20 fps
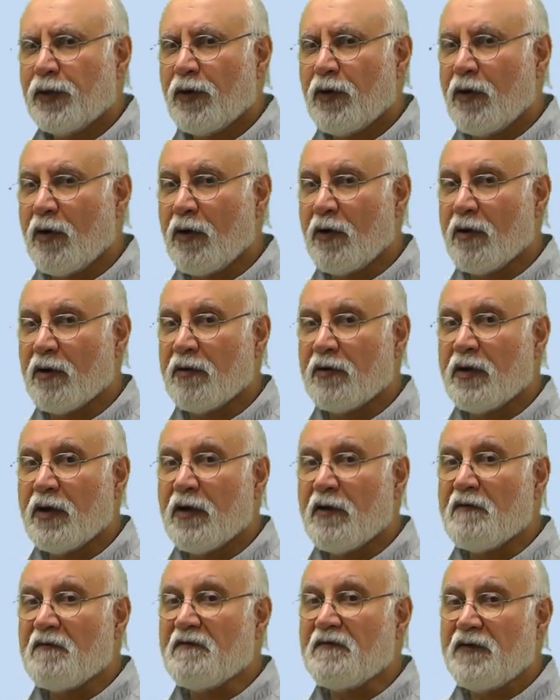are
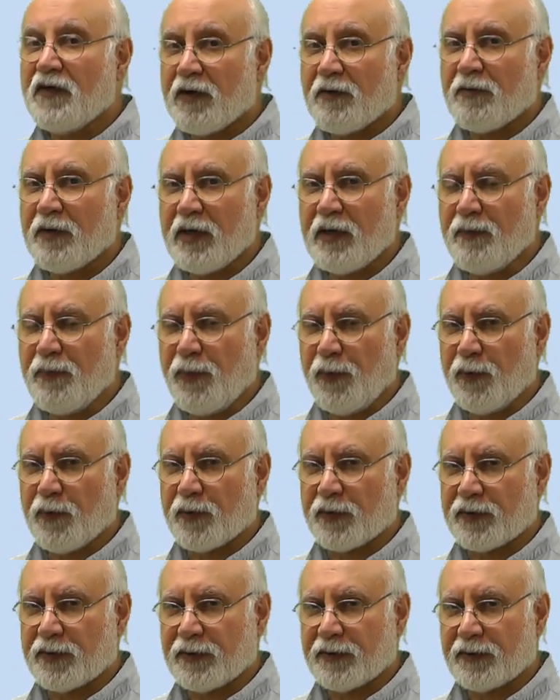very
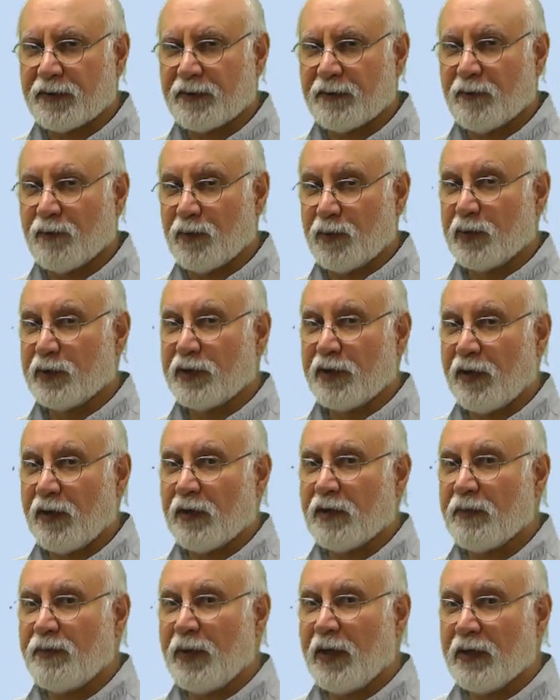important. We'll
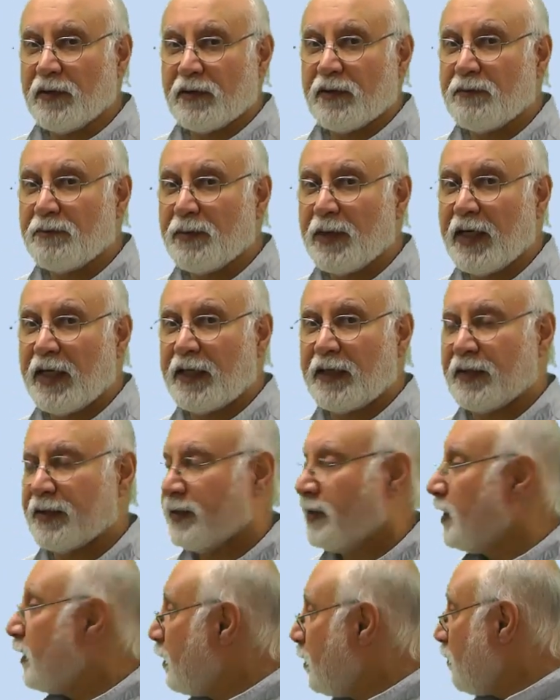talk about them later,
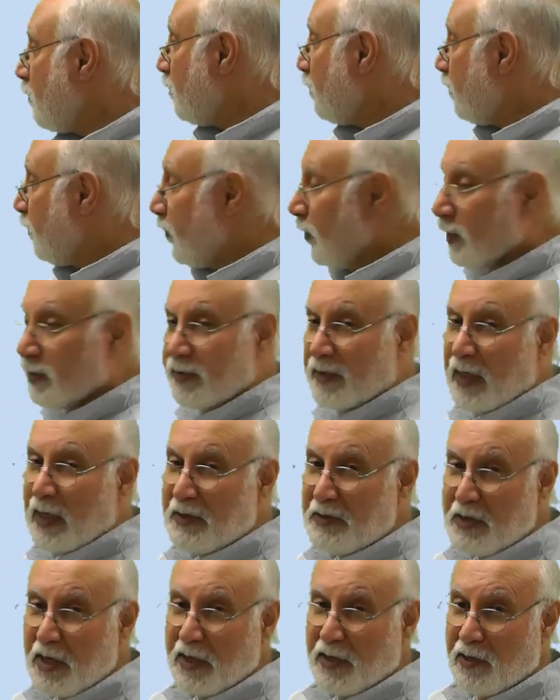but
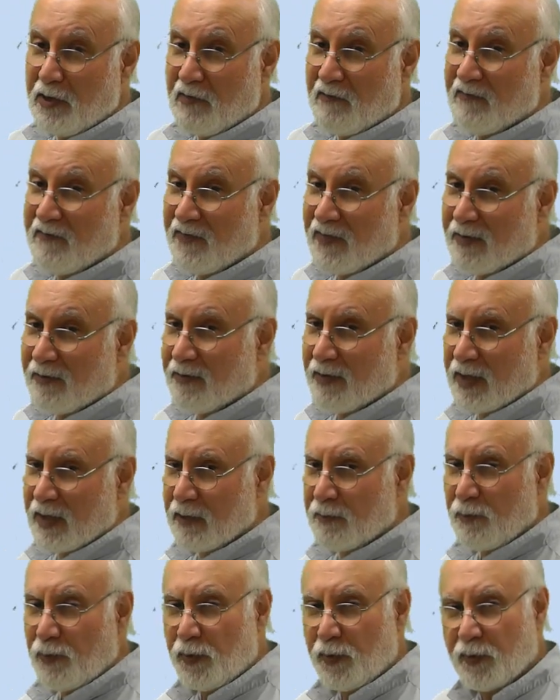they are very
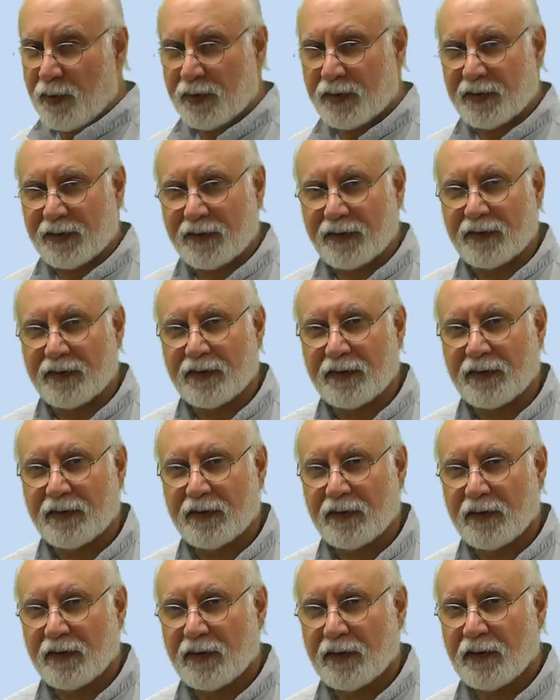important.
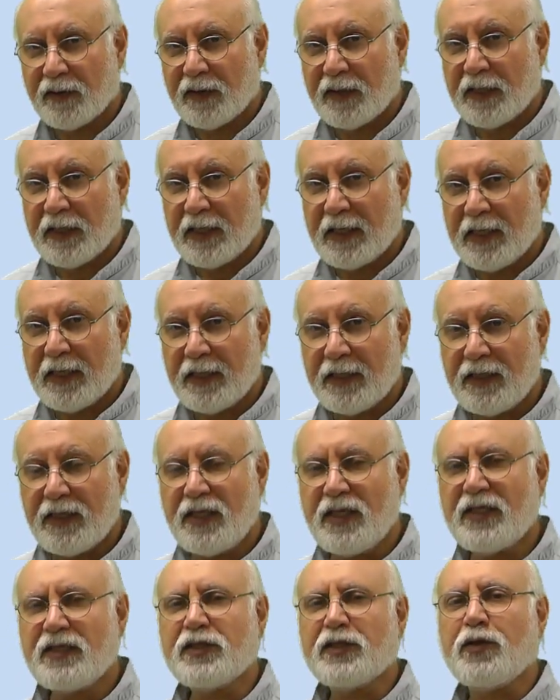
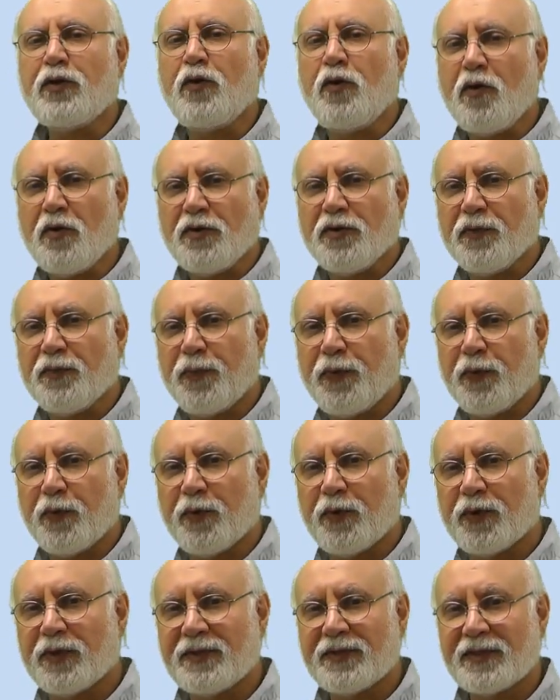These corner
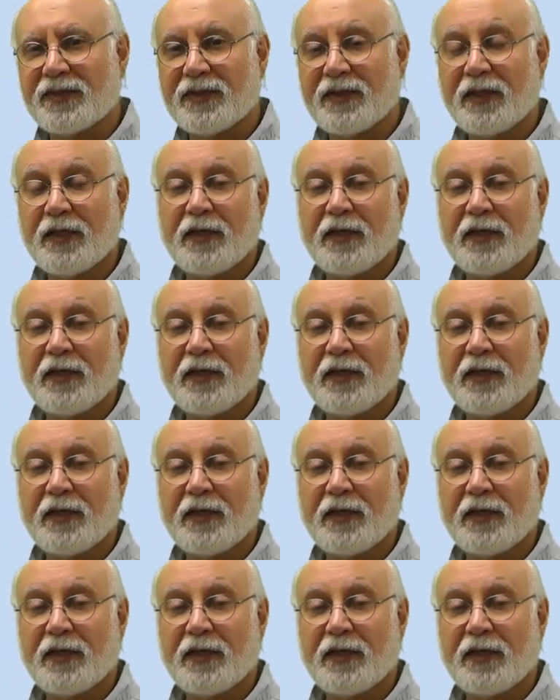points,